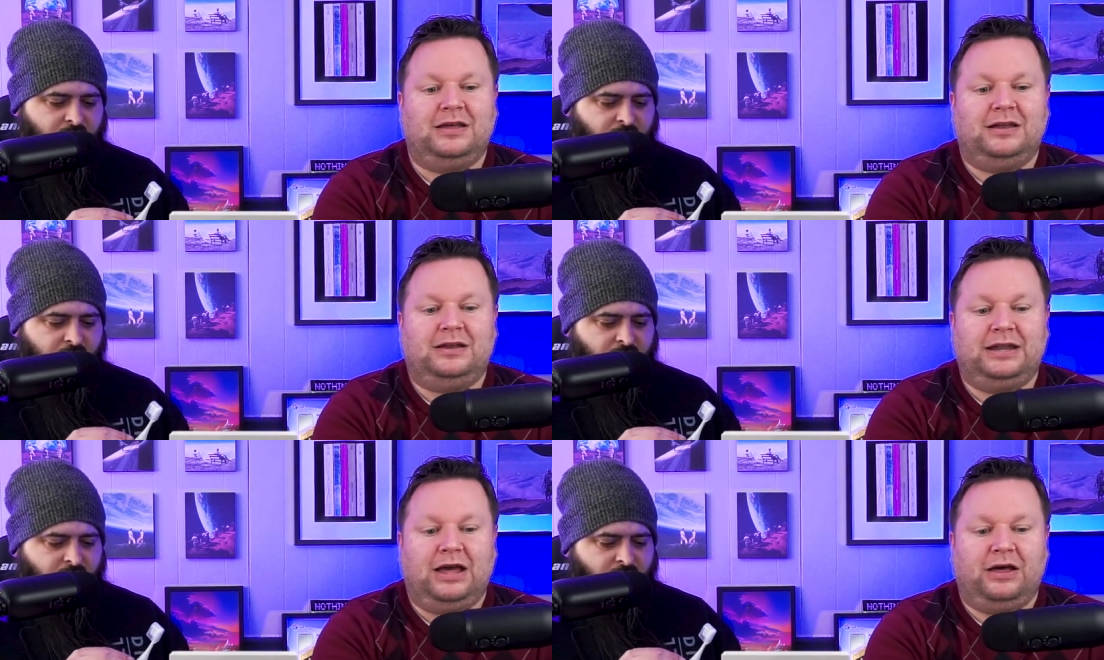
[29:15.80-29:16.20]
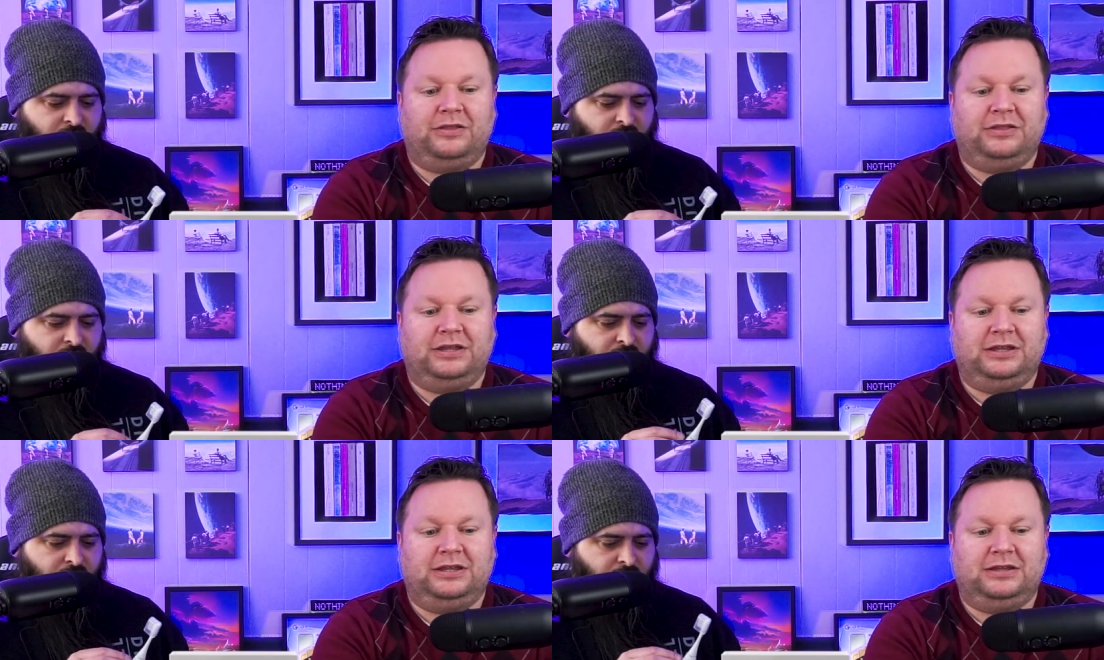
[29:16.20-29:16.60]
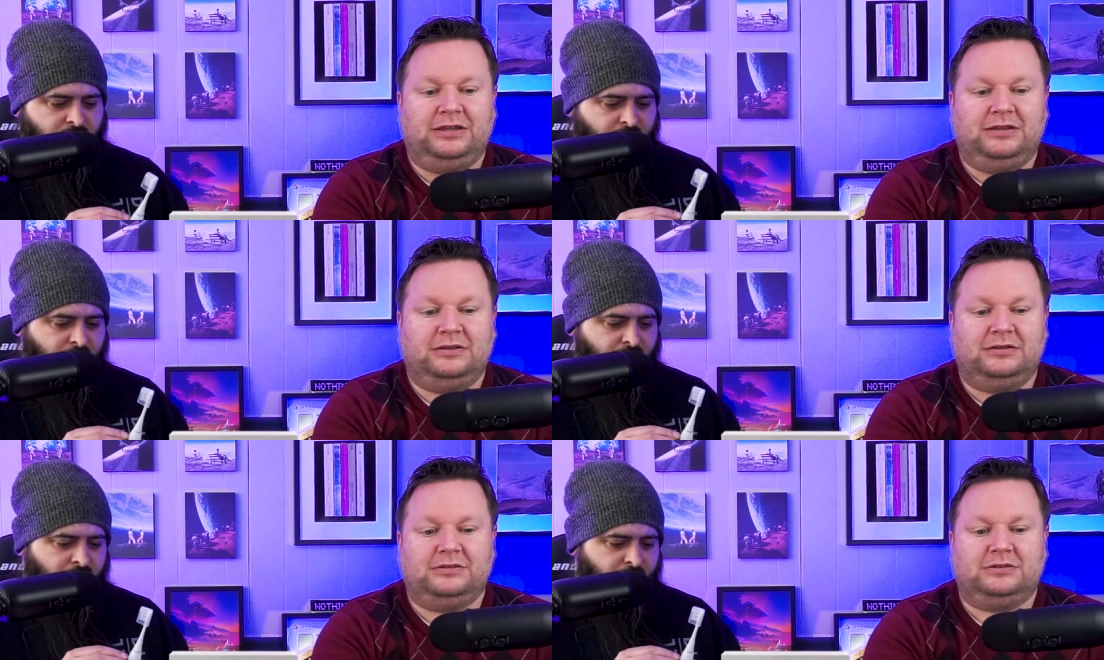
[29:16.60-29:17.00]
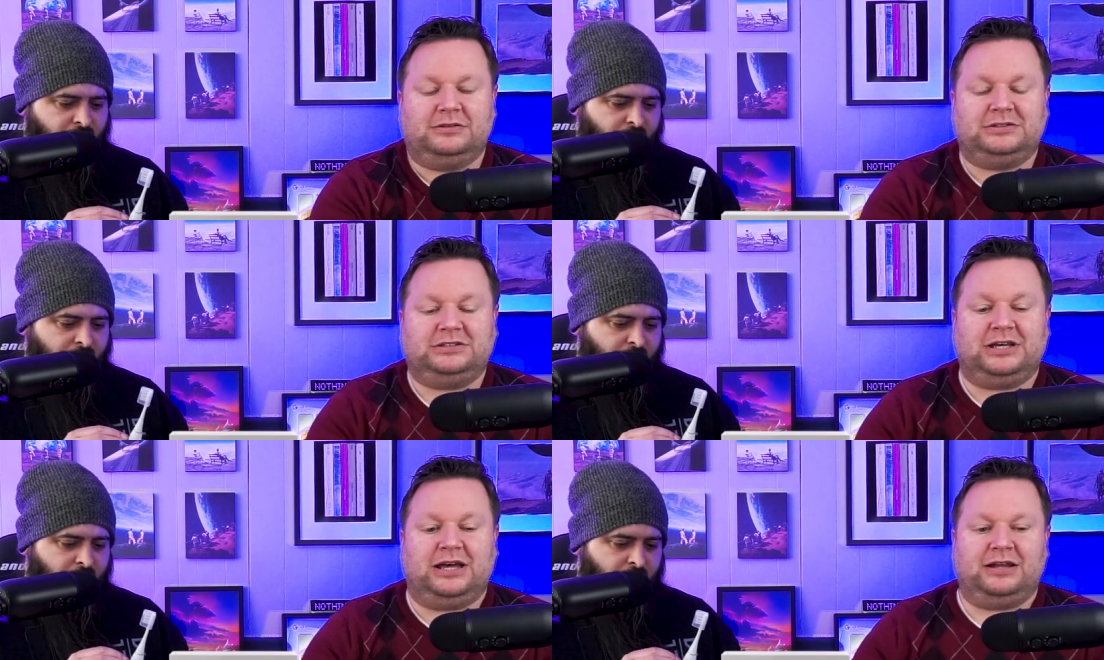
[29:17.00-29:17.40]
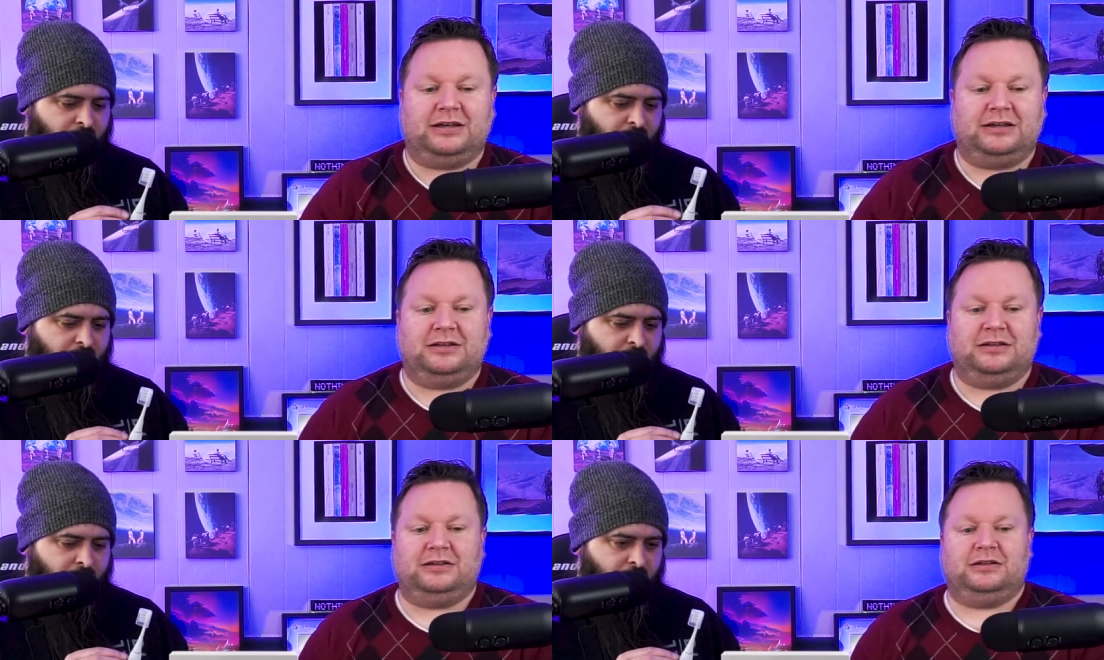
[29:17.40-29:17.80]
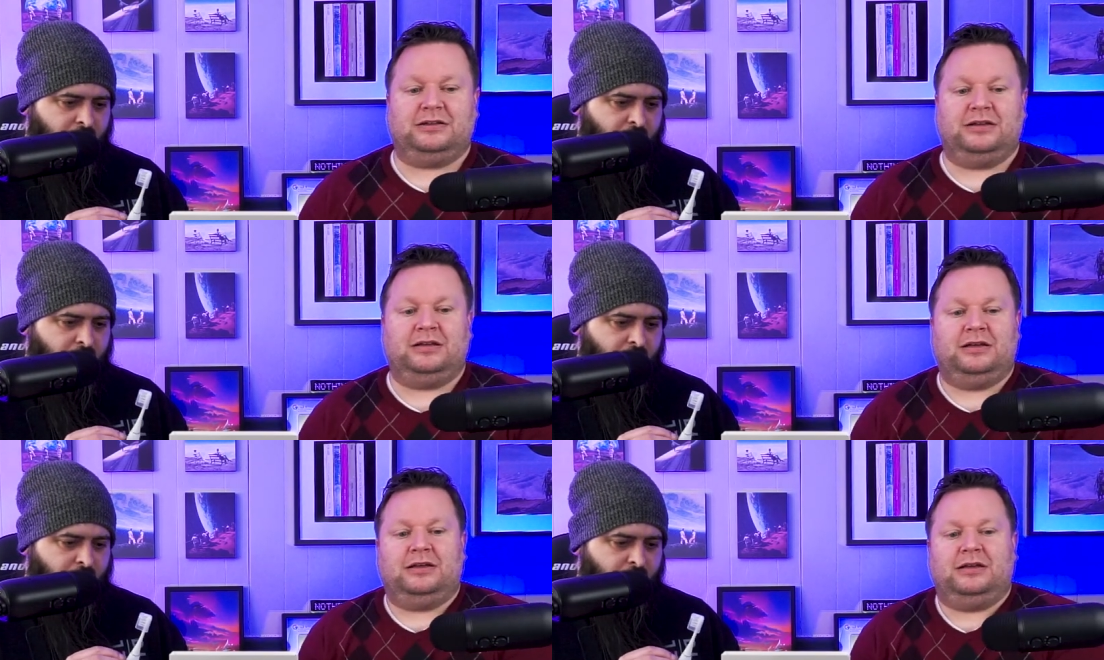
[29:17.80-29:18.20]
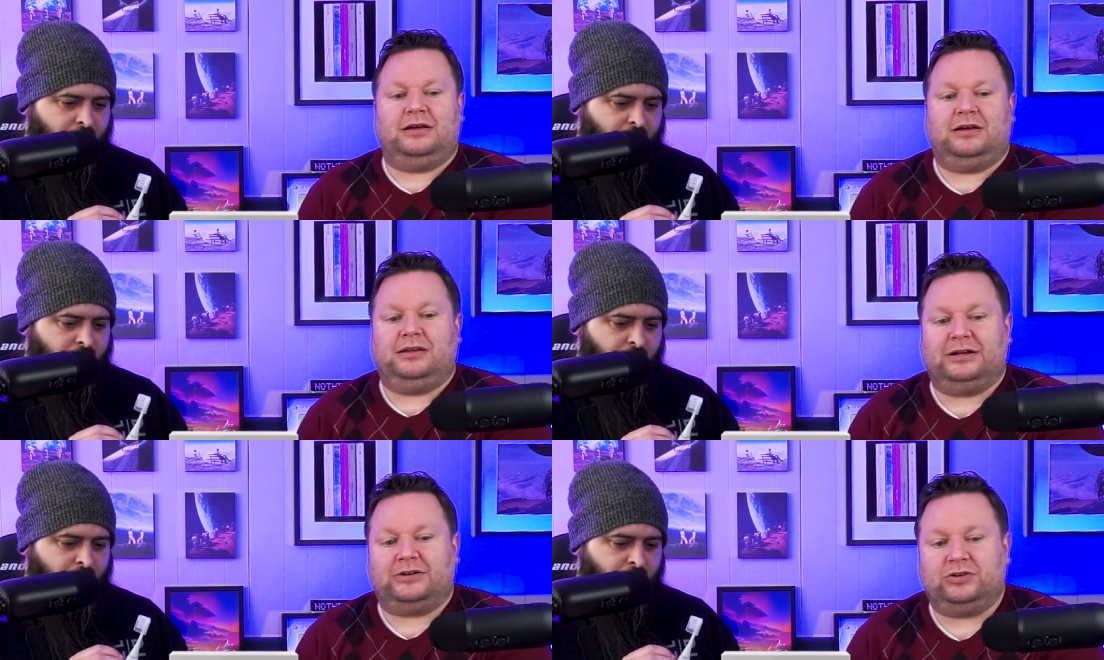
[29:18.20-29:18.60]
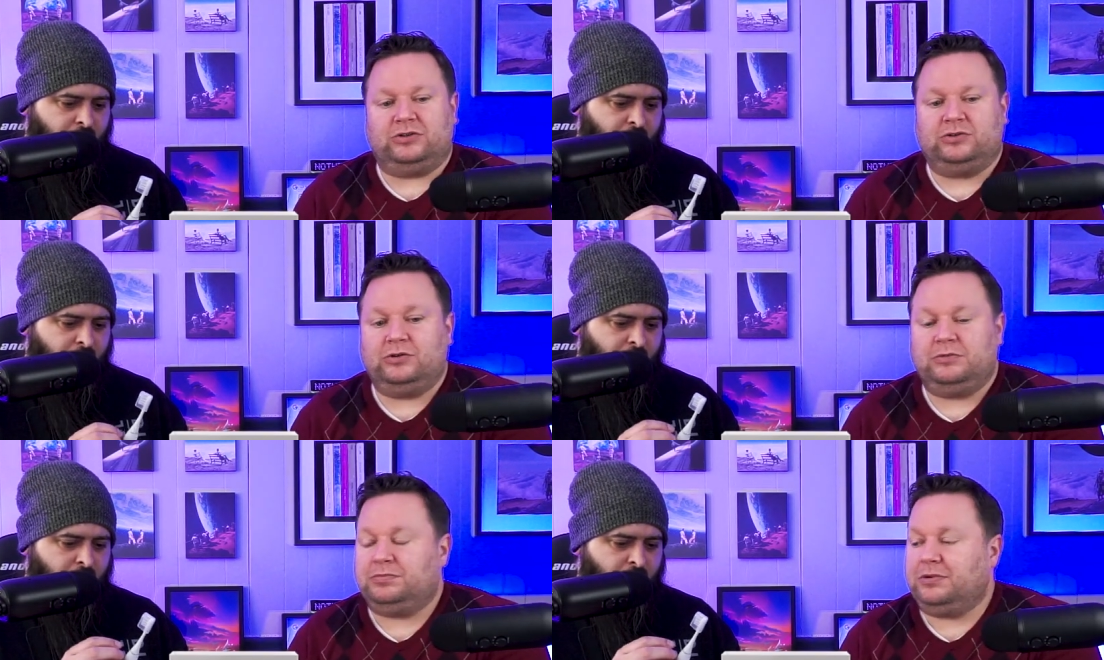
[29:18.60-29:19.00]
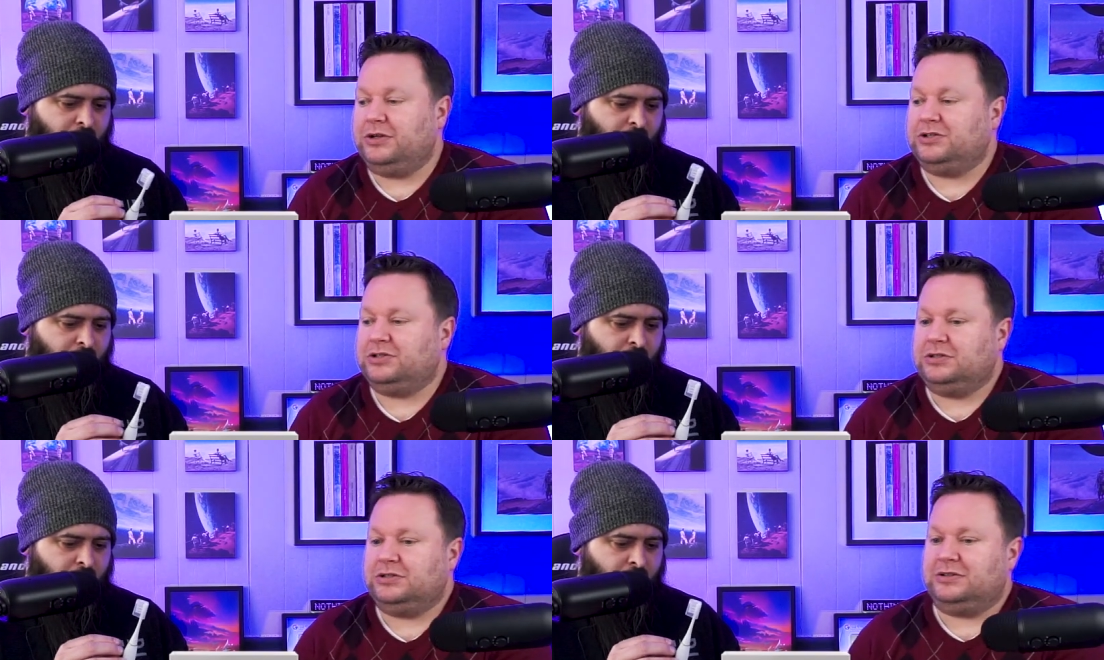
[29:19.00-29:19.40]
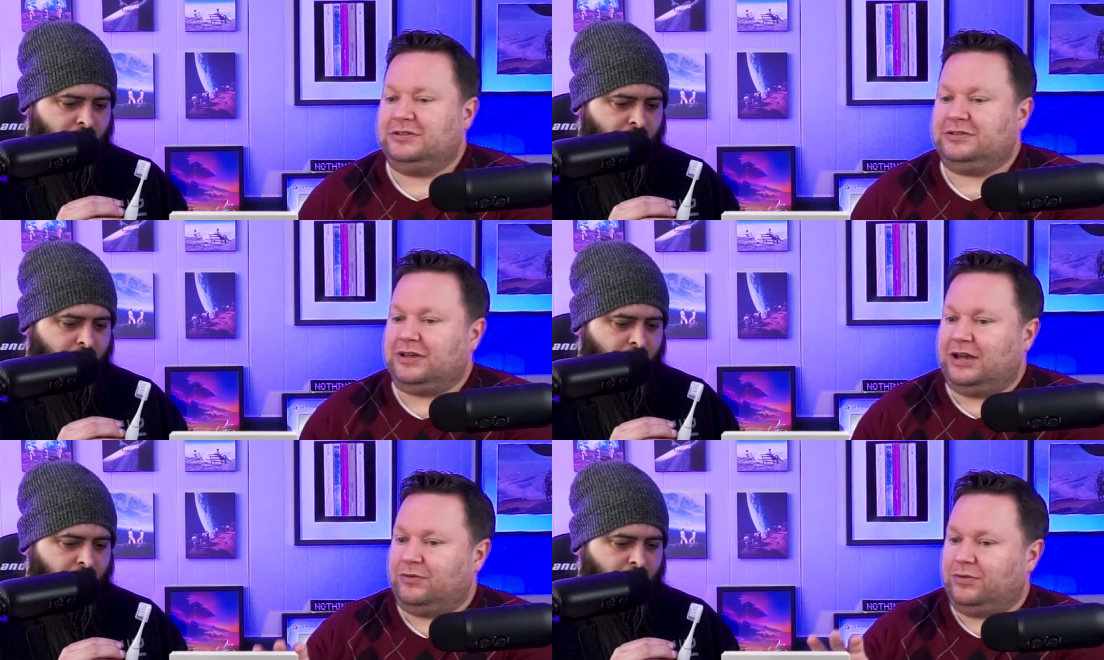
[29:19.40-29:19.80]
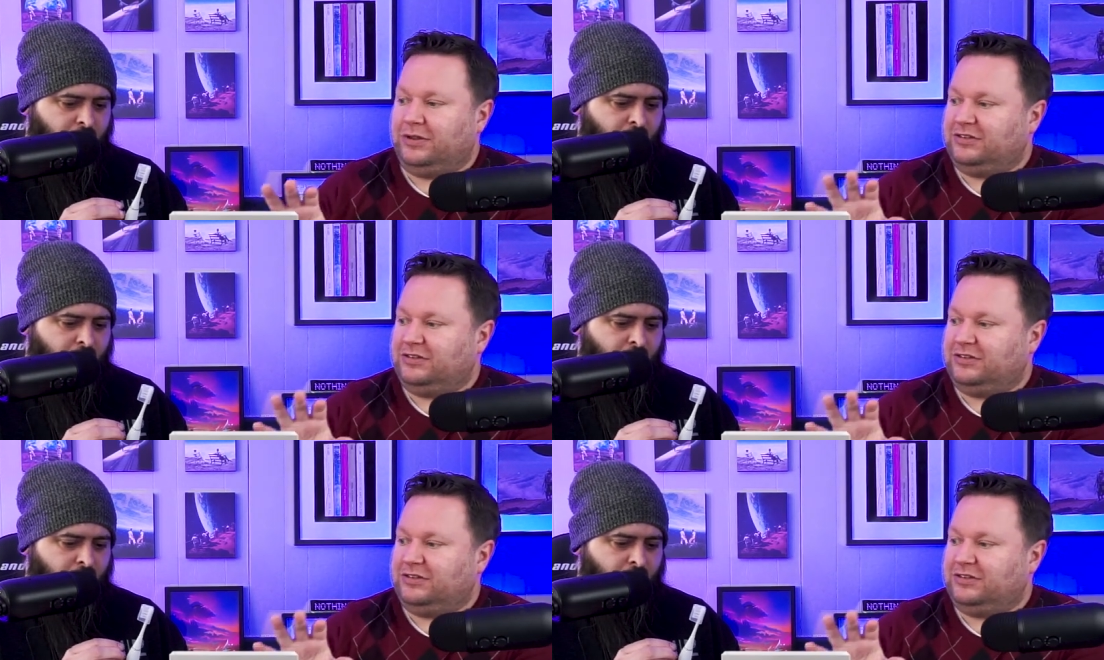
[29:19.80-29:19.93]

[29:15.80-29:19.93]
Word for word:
Speaker 1: Now the Sonic Electric Toothbrush. This guy runs